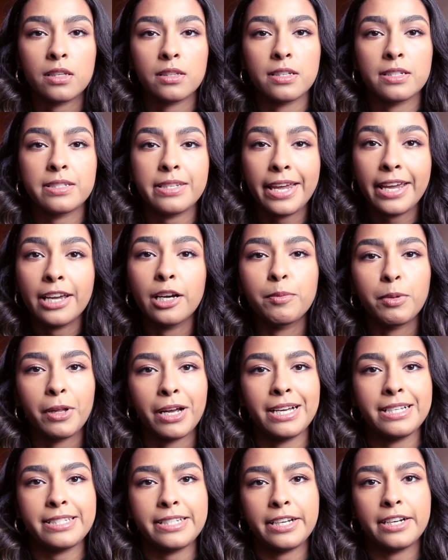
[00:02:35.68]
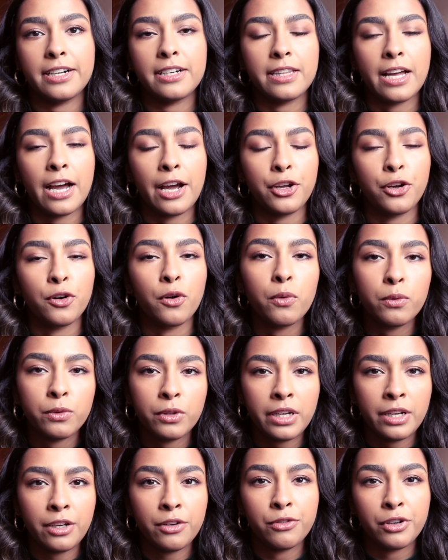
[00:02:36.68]
the saying applies here that you're
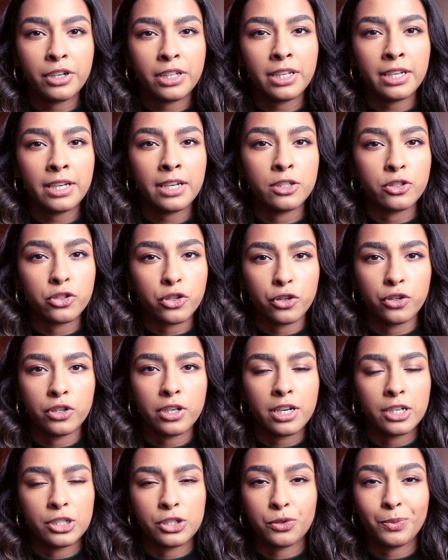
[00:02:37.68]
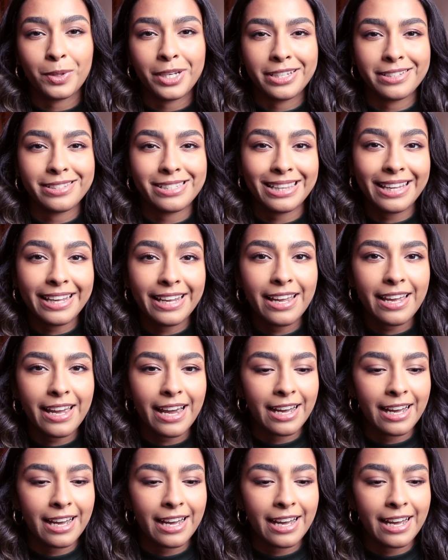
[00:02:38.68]
only really as good as your weakest link,